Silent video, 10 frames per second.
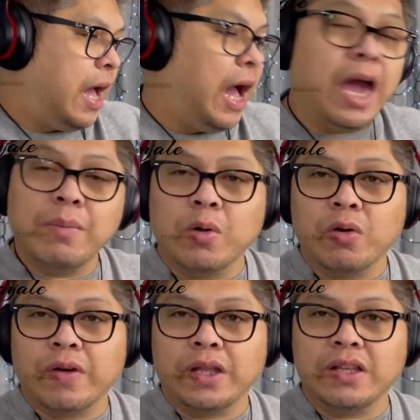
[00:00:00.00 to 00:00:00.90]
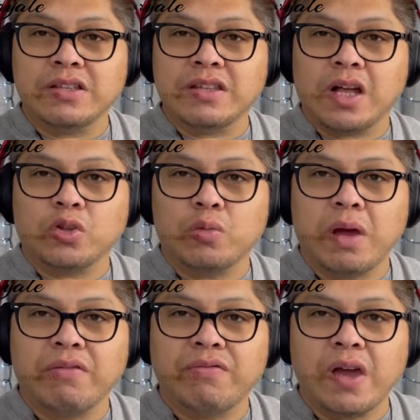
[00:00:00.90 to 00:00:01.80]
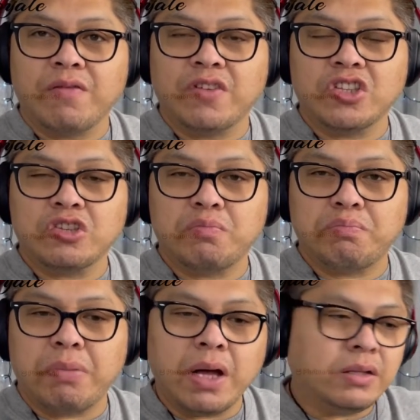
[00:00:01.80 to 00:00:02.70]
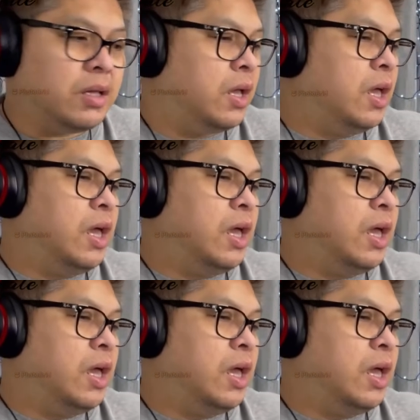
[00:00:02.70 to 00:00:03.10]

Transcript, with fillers: I am already sat on my favorite spot.